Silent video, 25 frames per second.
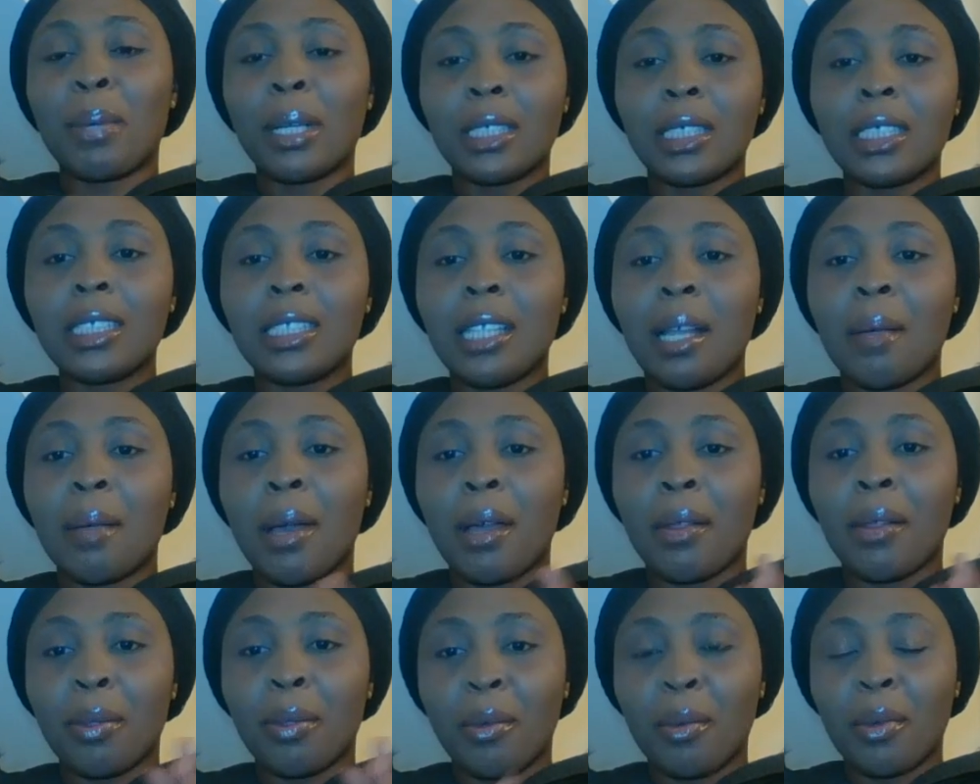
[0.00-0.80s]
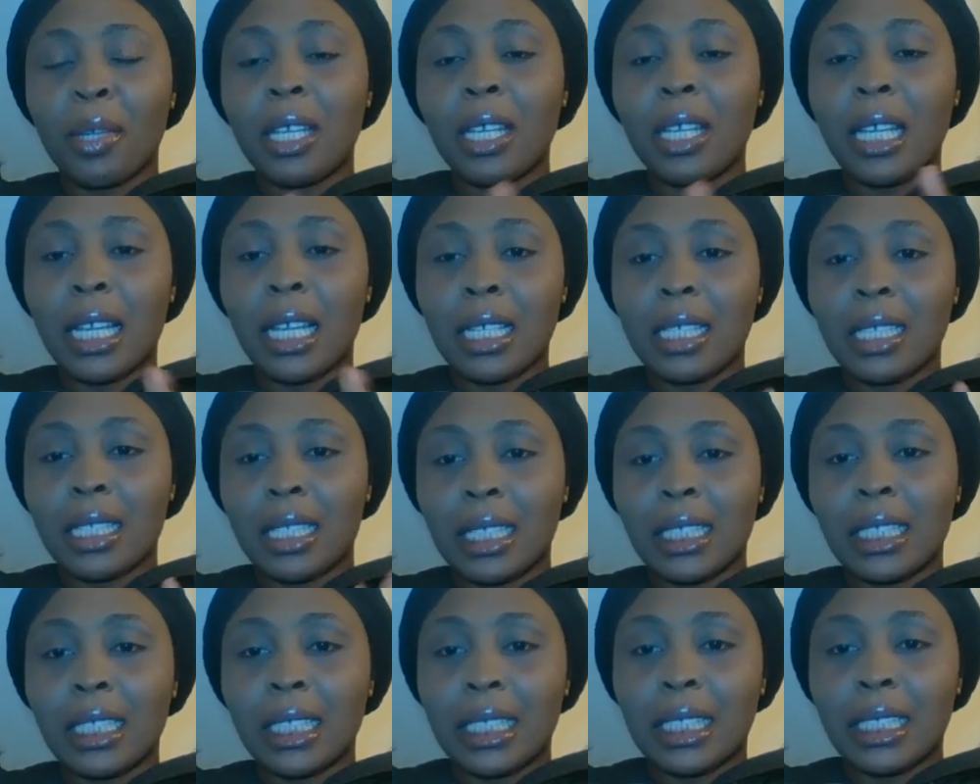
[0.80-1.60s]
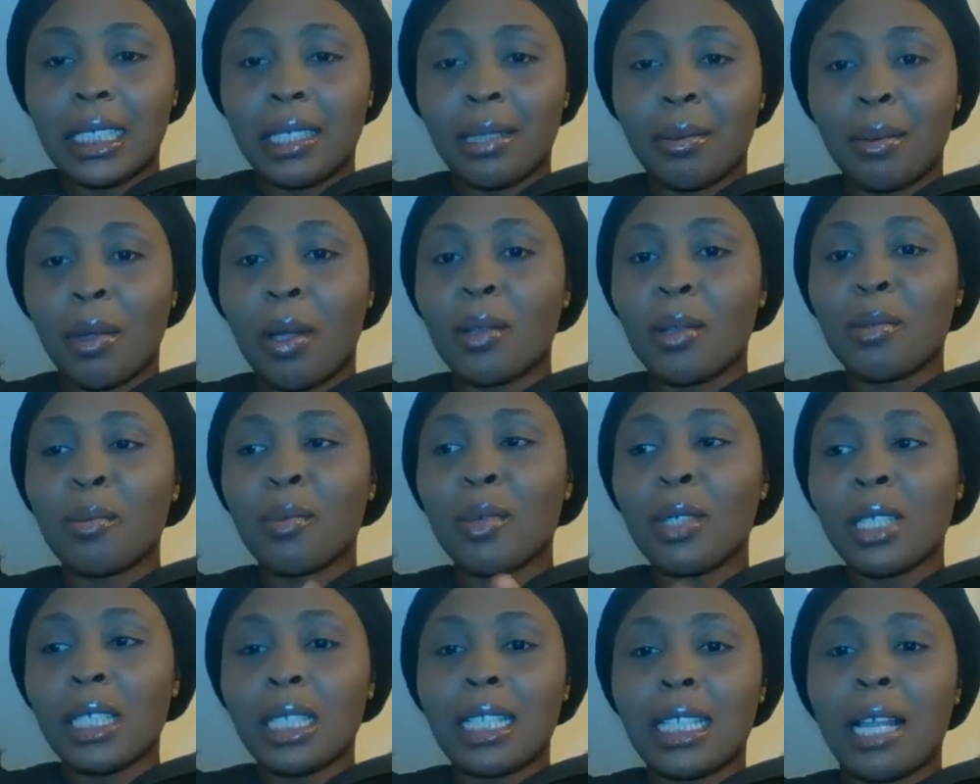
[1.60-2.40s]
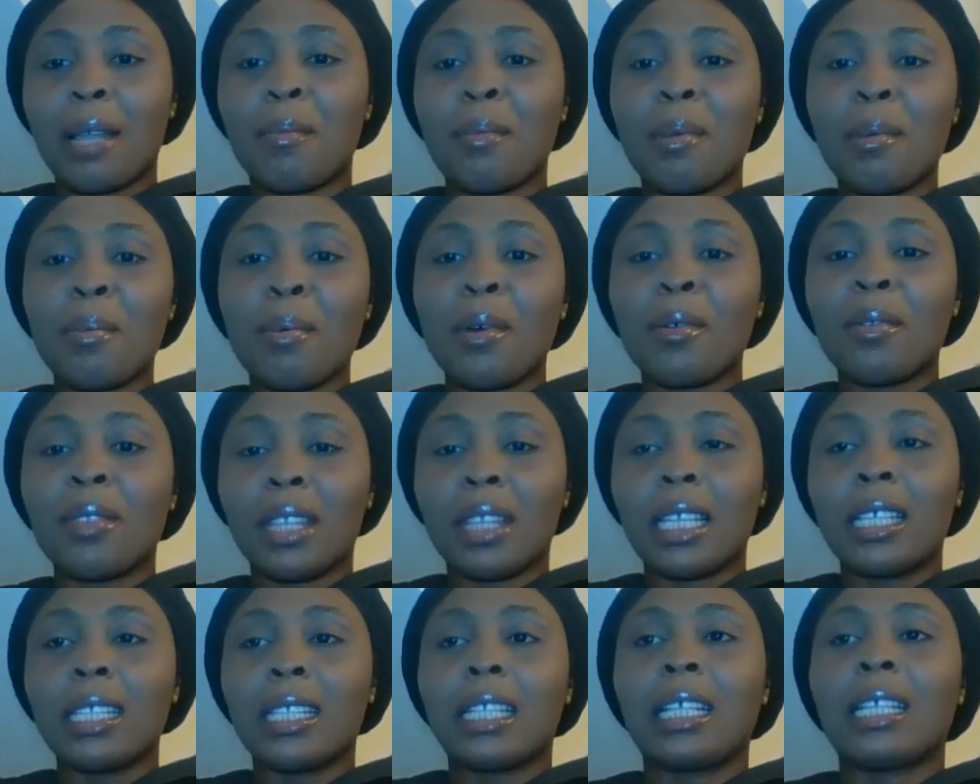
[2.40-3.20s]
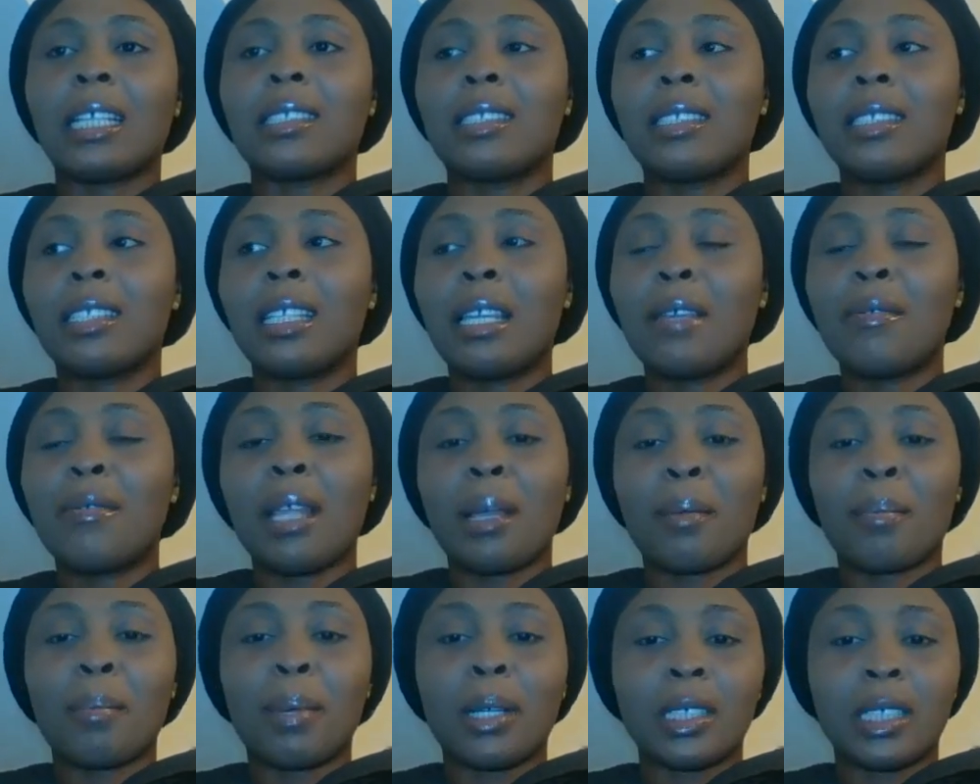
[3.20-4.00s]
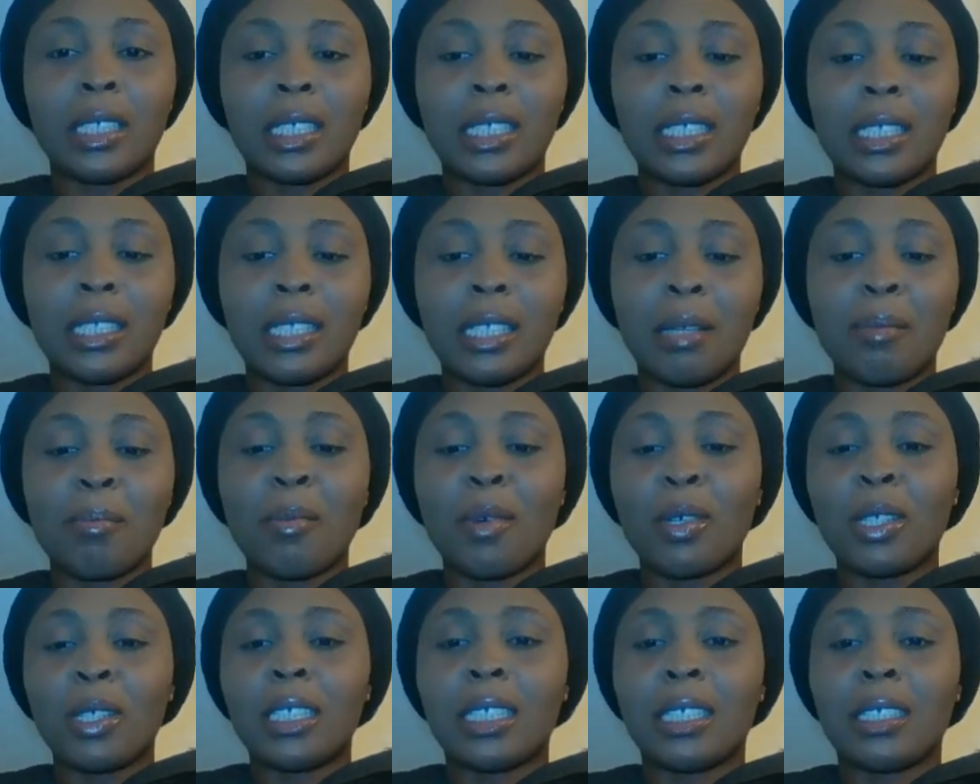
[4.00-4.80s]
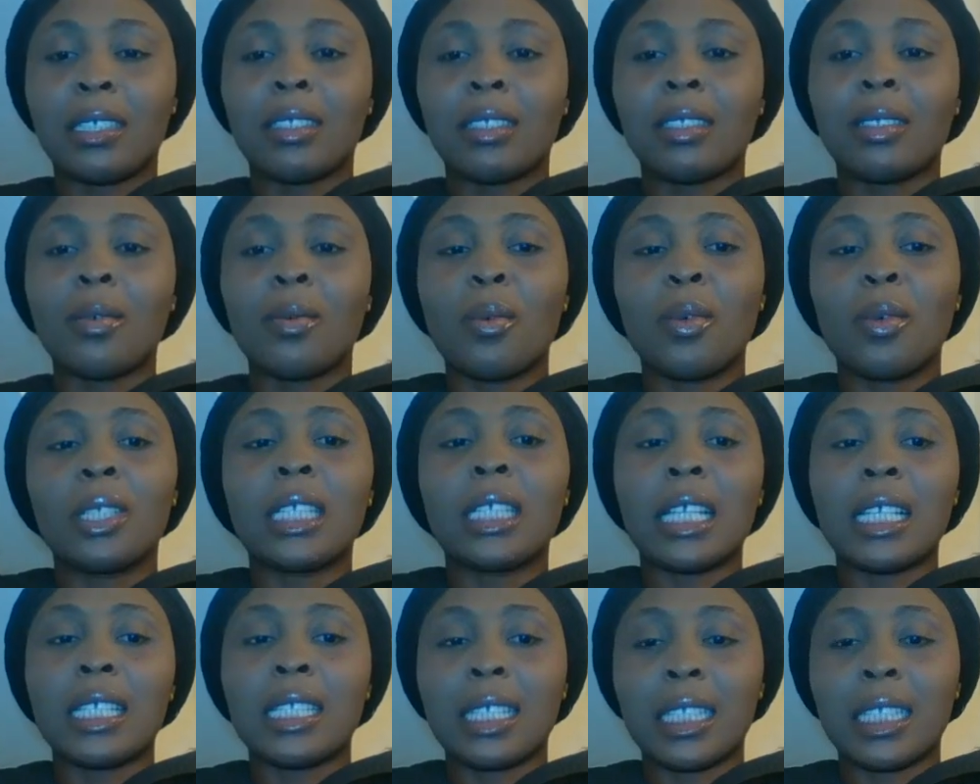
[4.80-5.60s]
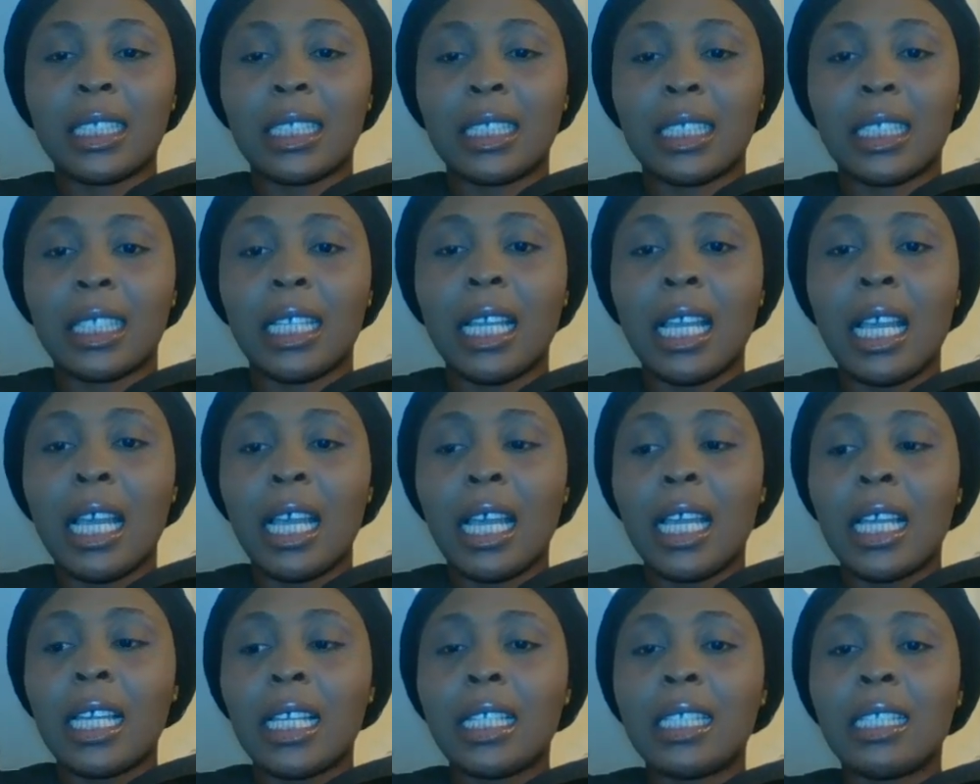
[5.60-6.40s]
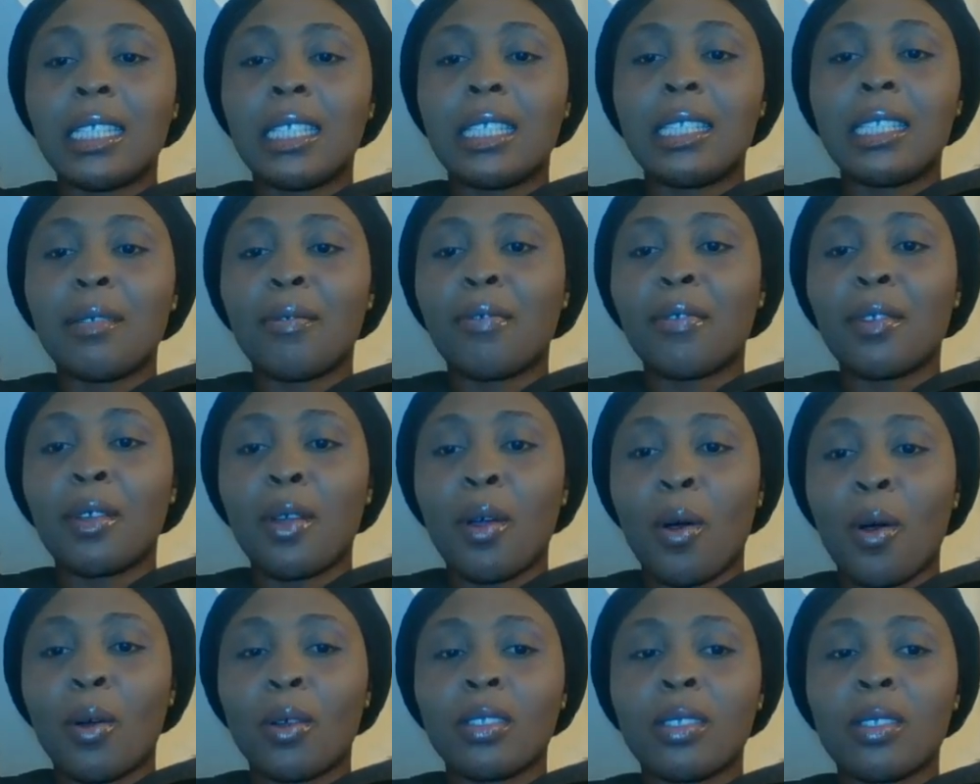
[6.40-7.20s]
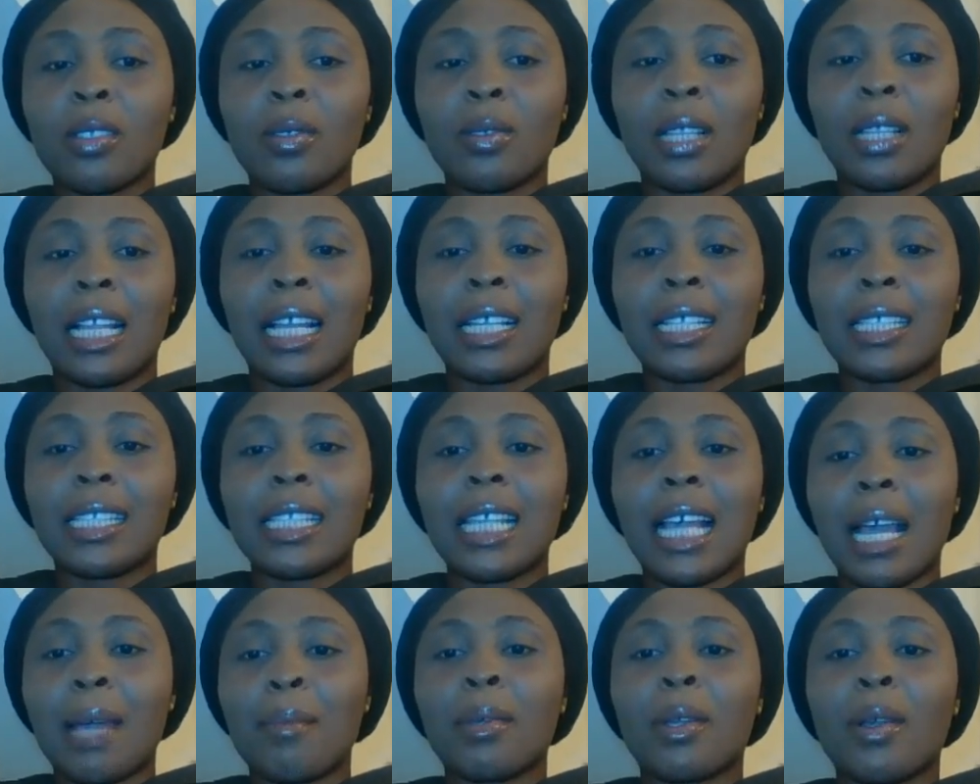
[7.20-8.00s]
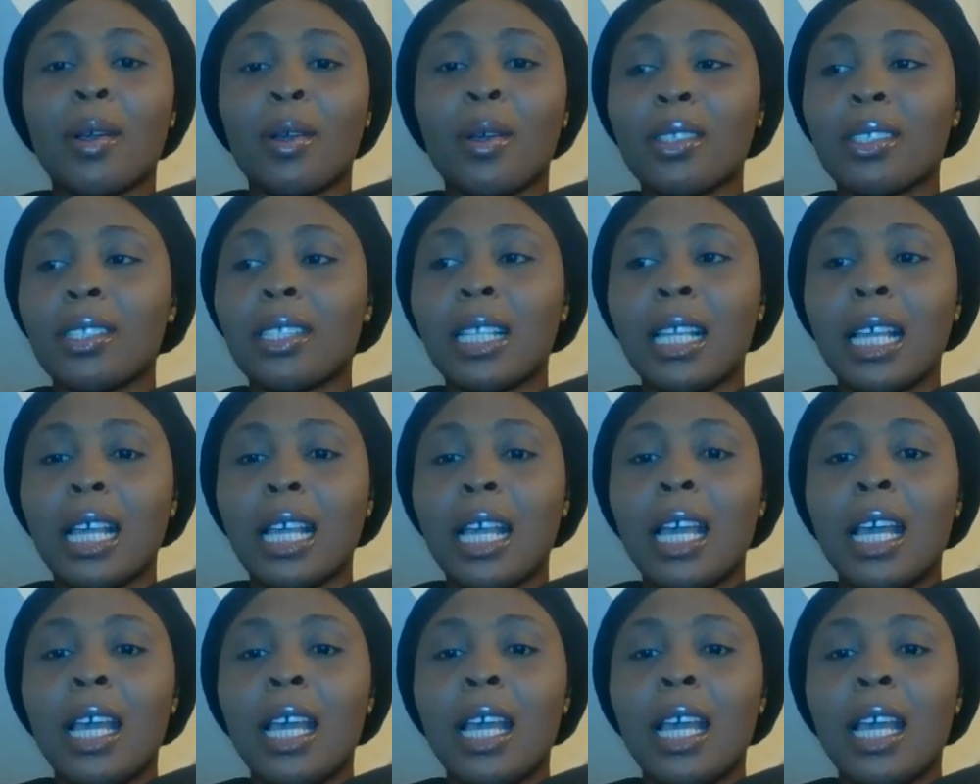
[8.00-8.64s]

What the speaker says: passionate about three SDGs, because most time people think that if they're passionate in more than one SDG, it's difficult to like tie because